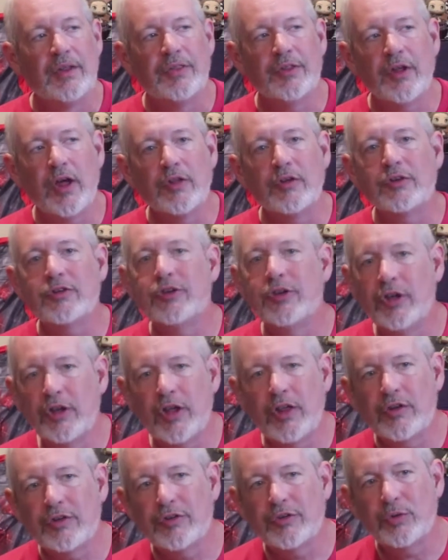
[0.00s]
The other
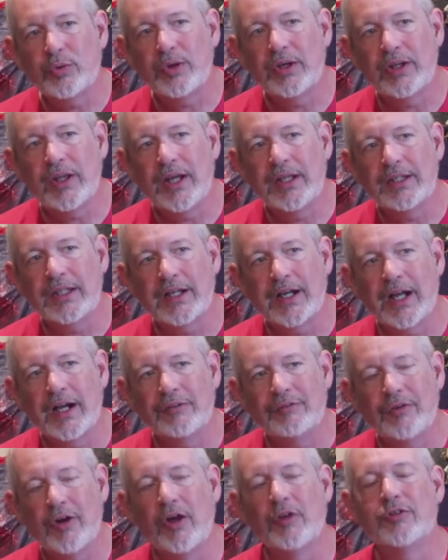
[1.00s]
the other storyline that kind
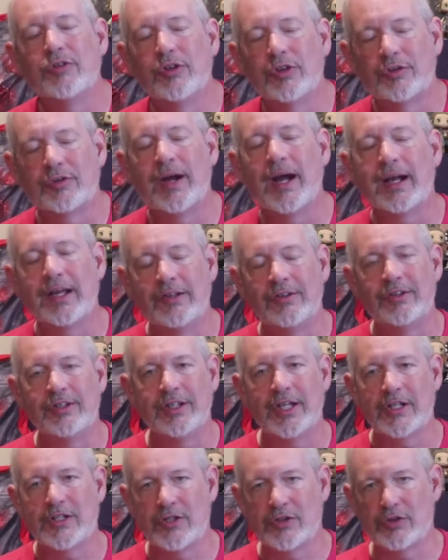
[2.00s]
of falls through the crack is the
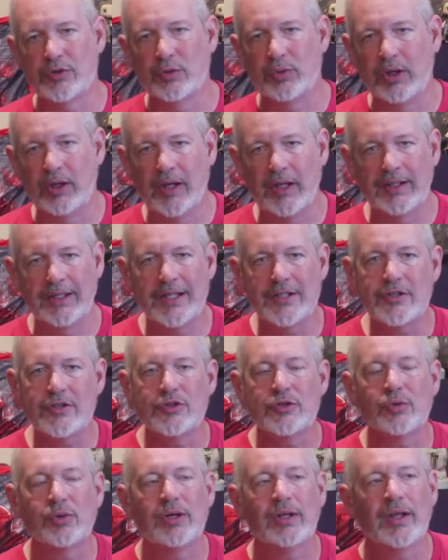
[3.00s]
Gidget storyline. The
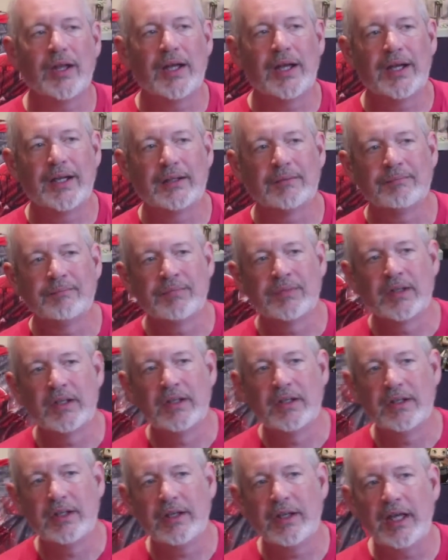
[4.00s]
Gidget storyline
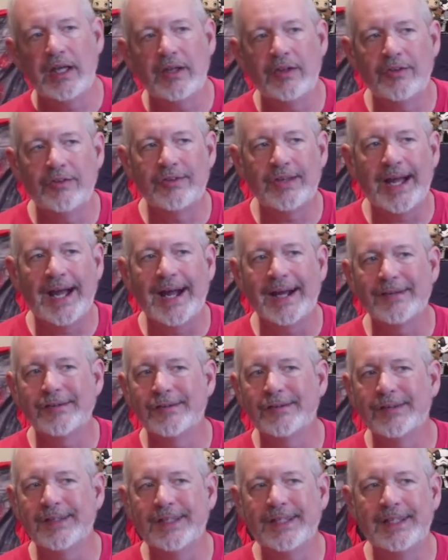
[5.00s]
is
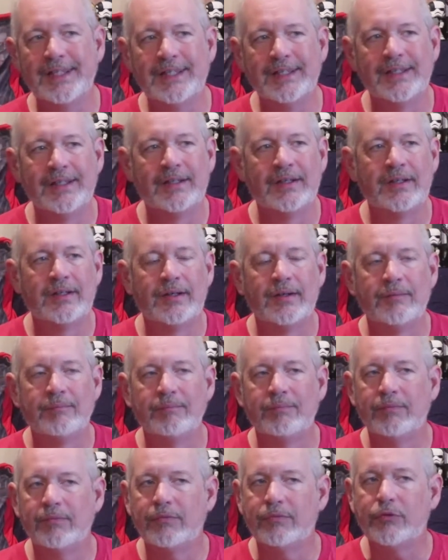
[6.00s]
actually
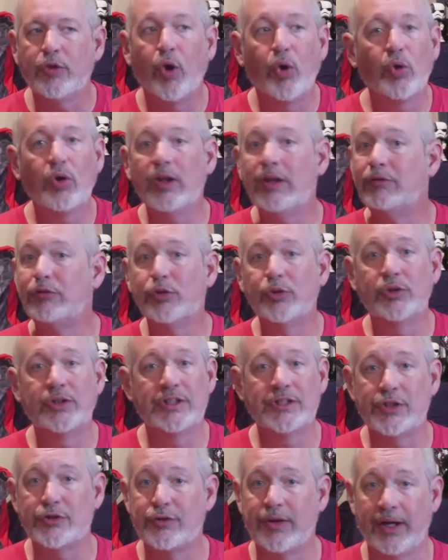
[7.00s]
totally
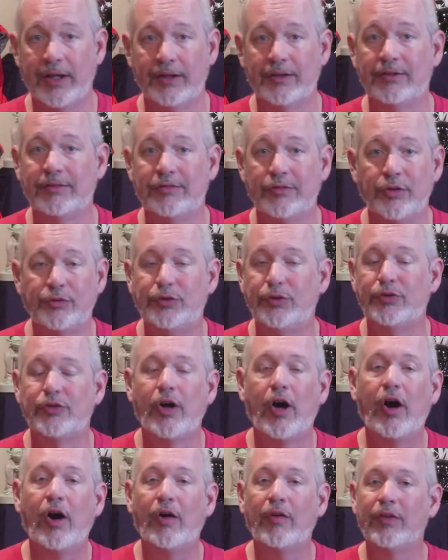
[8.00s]
ruined in the trailer. So if you
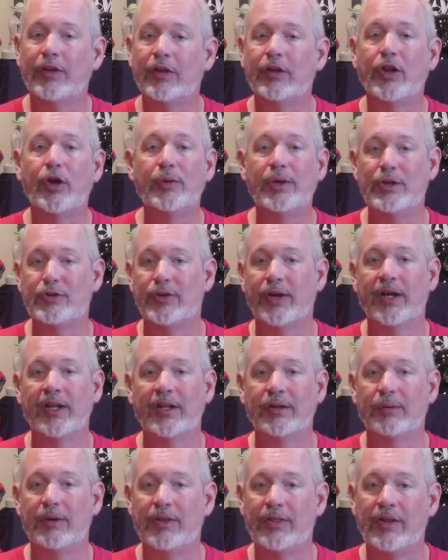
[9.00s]
saw the Chloe
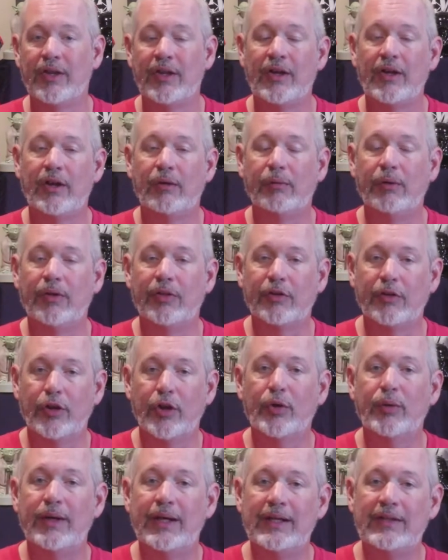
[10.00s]
trailer with, with
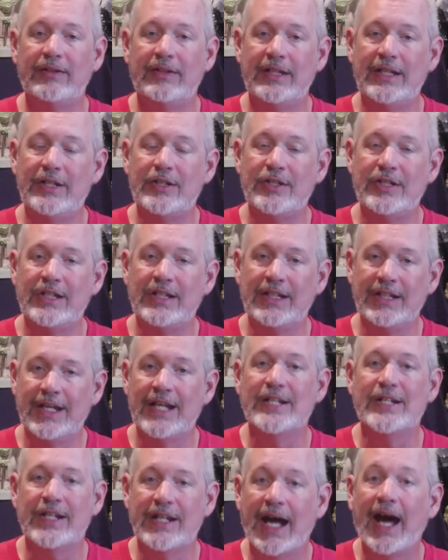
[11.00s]
Chloe teaching
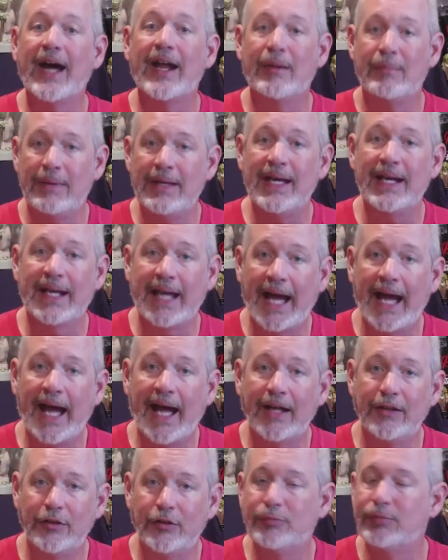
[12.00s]
Gidget how to be a
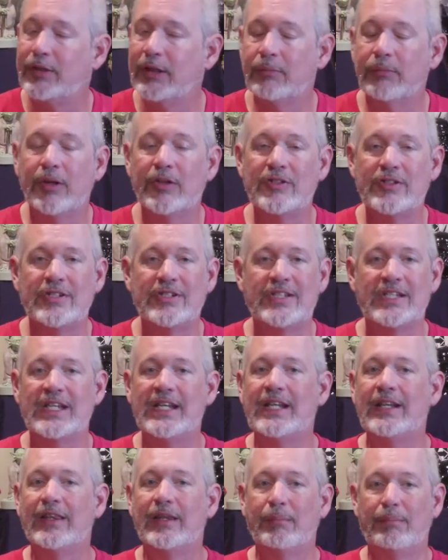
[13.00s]
cat, you've pretty much
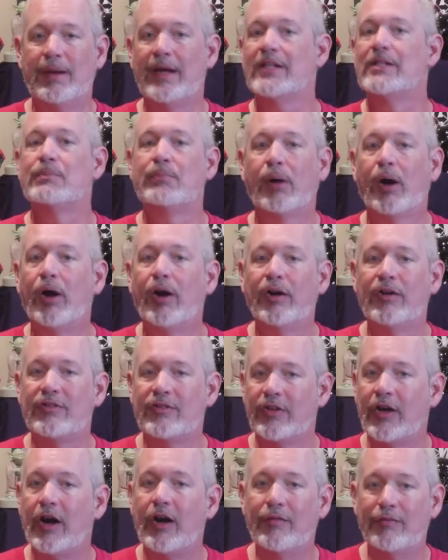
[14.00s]
seen the best
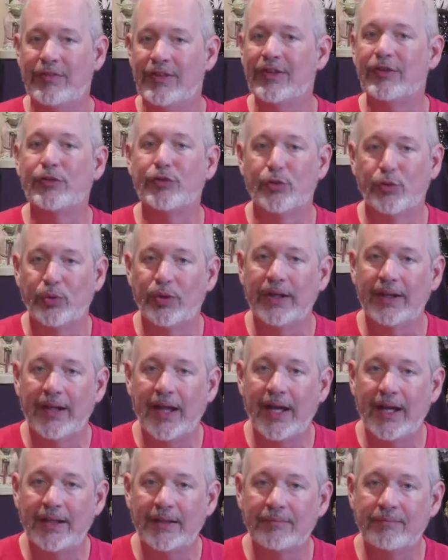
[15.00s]
parts of this
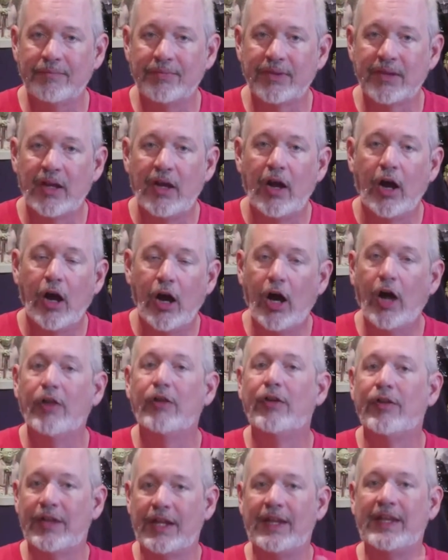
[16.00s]
storyline
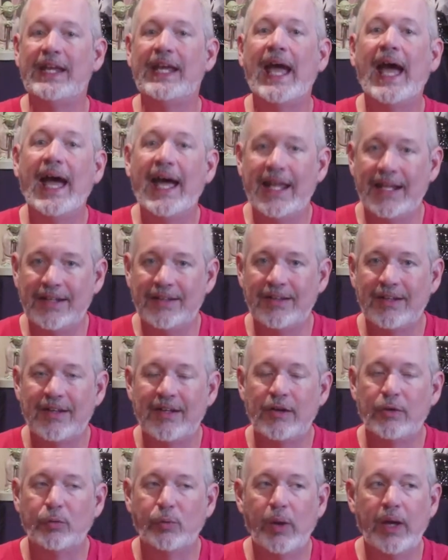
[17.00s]
other than the end
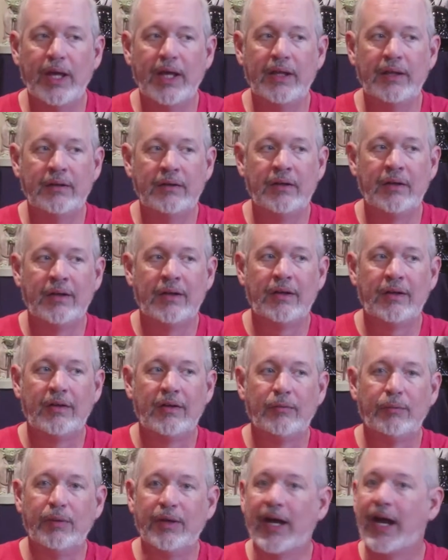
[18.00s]
when
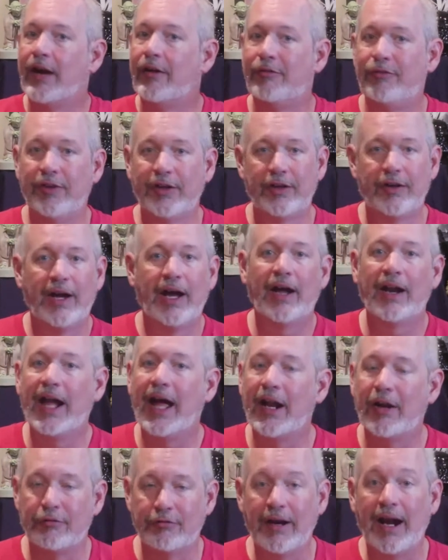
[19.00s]
we got to figure out
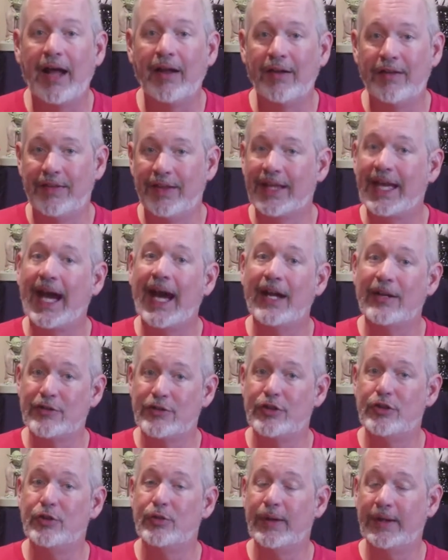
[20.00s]
how to rally the cats
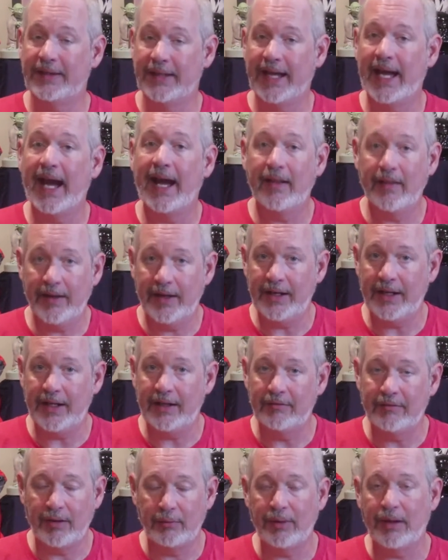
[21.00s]
too and the cat
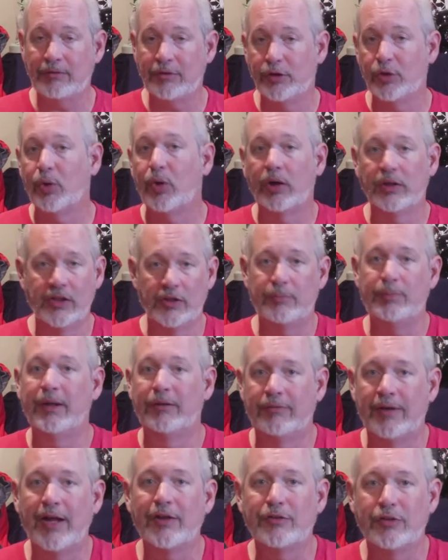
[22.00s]
lady, right? We have to go on this
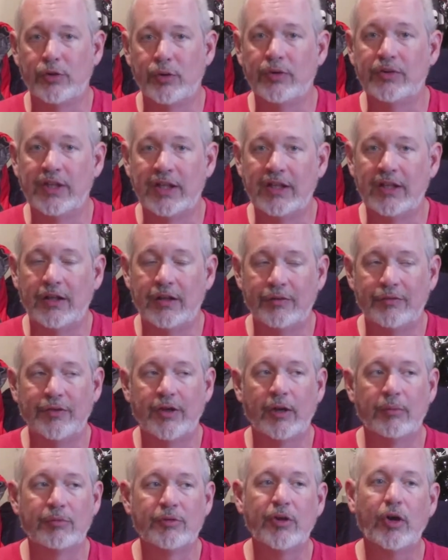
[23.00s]
big rescue at the end of the
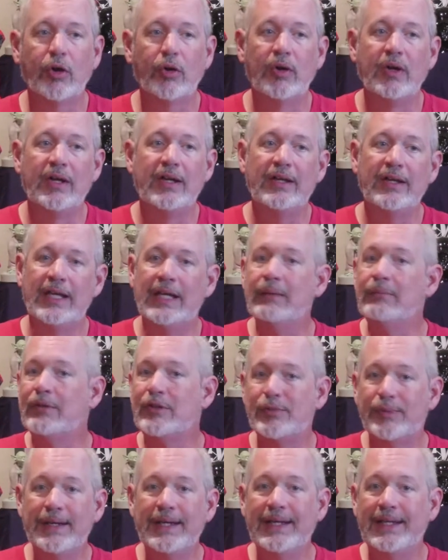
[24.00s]
film. So in
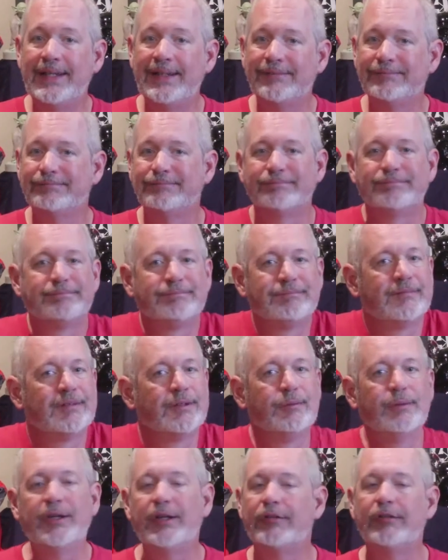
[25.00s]
between,
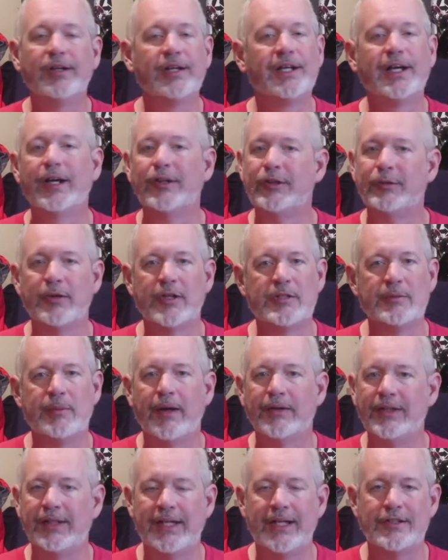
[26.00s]
we don't really care too much
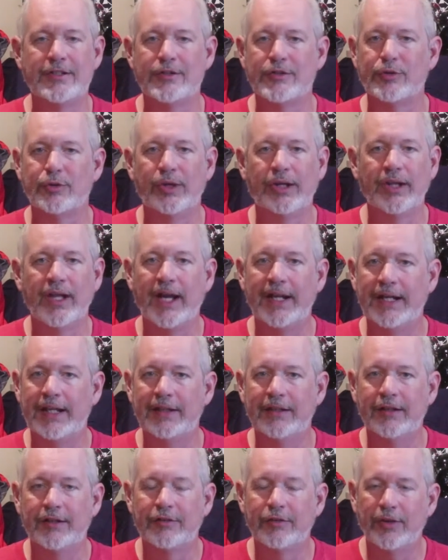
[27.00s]
about the Gidget storyline
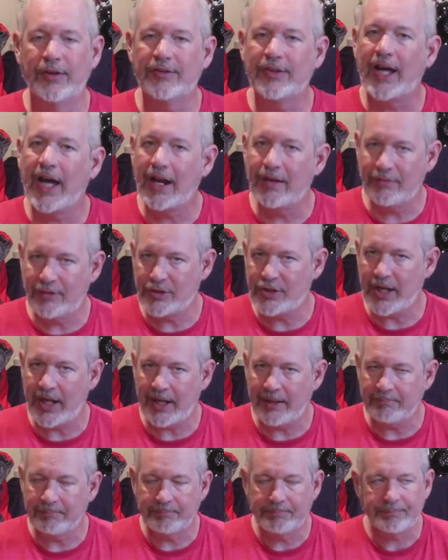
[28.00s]
either. So it's kind of a
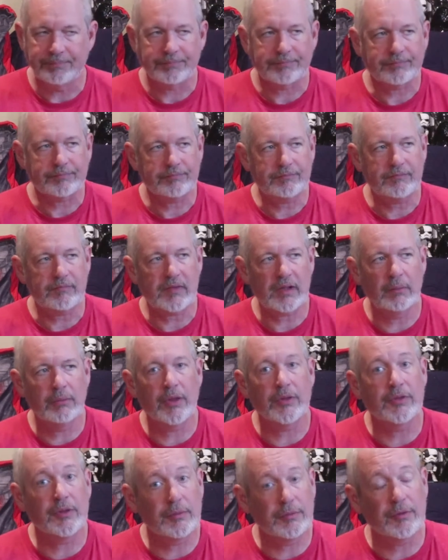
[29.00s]
shame
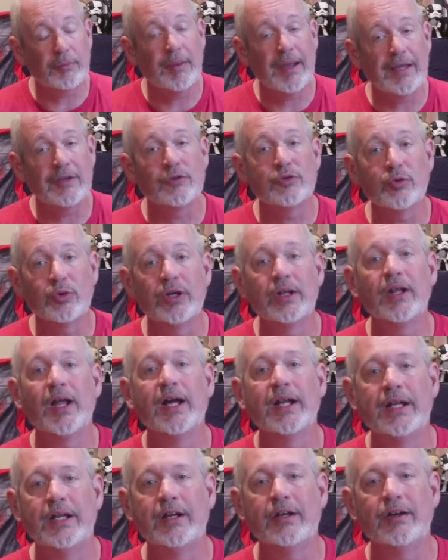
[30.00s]
that the, the main
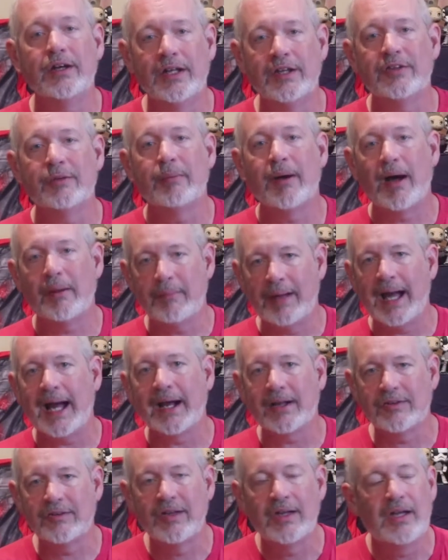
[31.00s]
storyline here is about
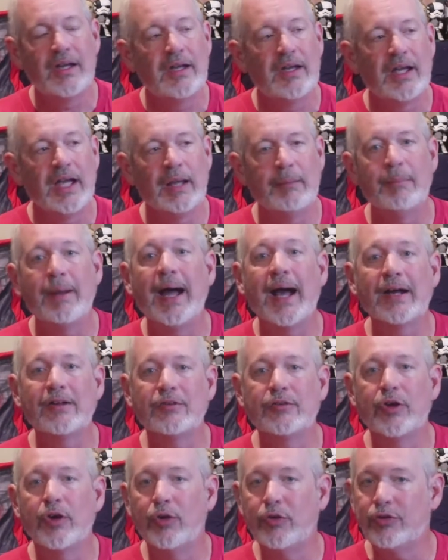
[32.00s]
Max. And
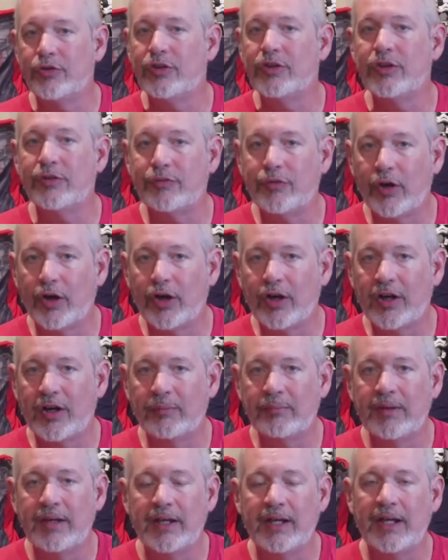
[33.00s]
Max goes to the
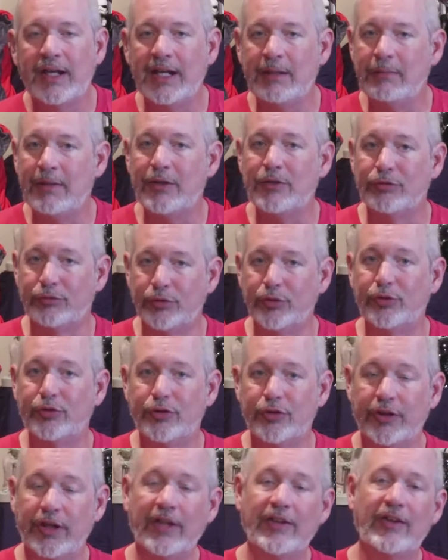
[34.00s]
farm and he meets
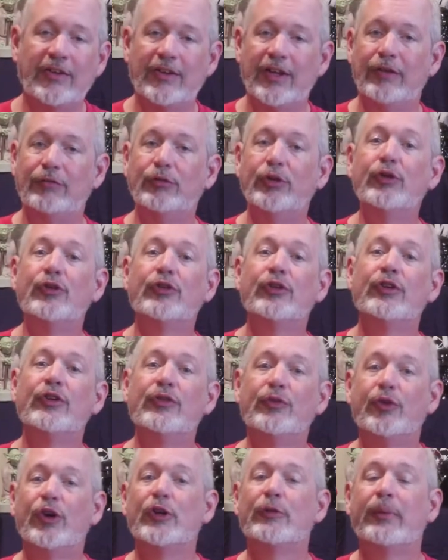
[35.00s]
Rooster. And as I said, Rooster
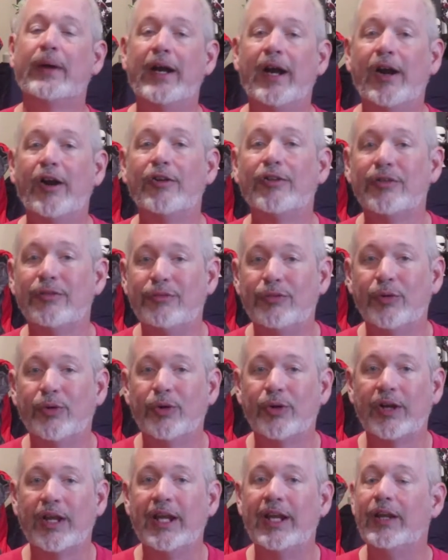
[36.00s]
is voiced by Harrison
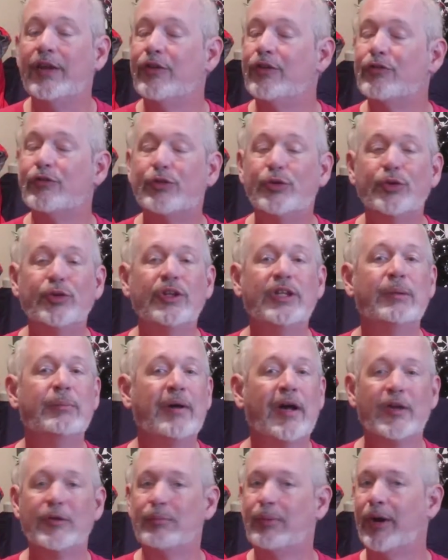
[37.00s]
Ford and it is truly the
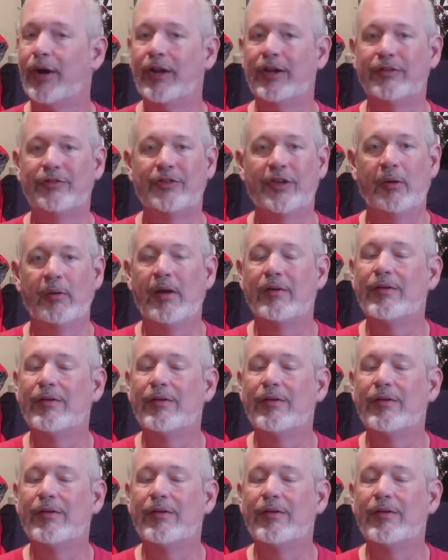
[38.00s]
best part of the film.